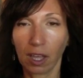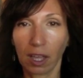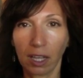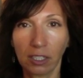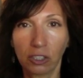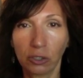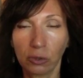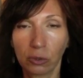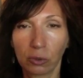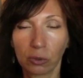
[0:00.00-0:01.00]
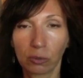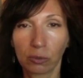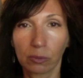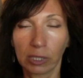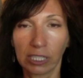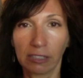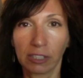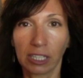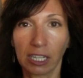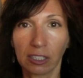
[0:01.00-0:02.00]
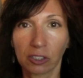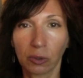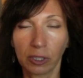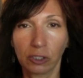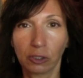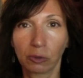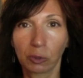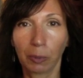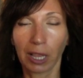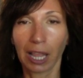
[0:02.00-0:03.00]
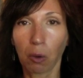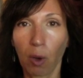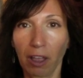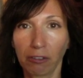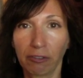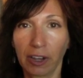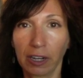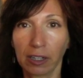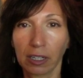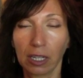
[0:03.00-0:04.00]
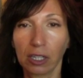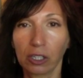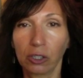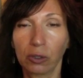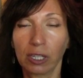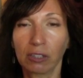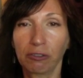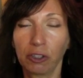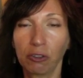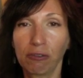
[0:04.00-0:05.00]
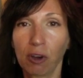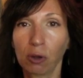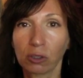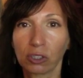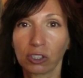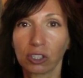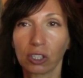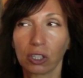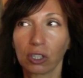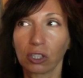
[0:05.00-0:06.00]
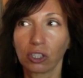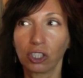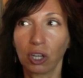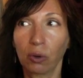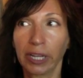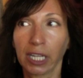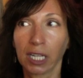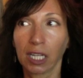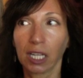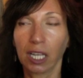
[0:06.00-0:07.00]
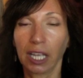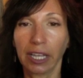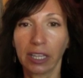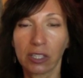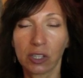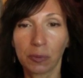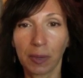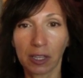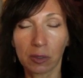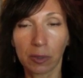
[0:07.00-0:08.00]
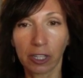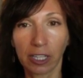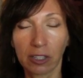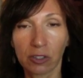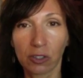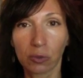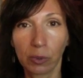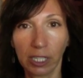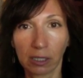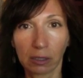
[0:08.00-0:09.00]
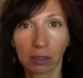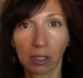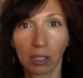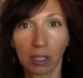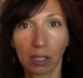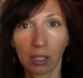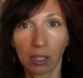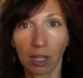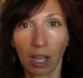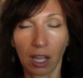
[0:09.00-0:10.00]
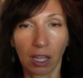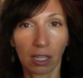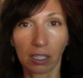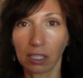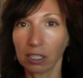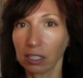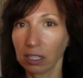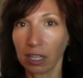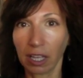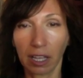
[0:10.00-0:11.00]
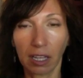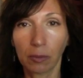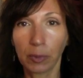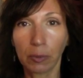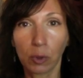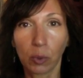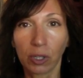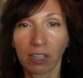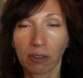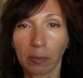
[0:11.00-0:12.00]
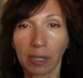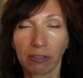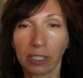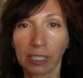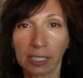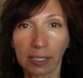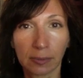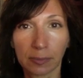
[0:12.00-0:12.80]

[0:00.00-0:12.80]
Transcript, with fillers: I do believe that that is going to spread like wildfire. You get a few folks showing, hey, this is possible, hey, this is real, uh, people will give up everything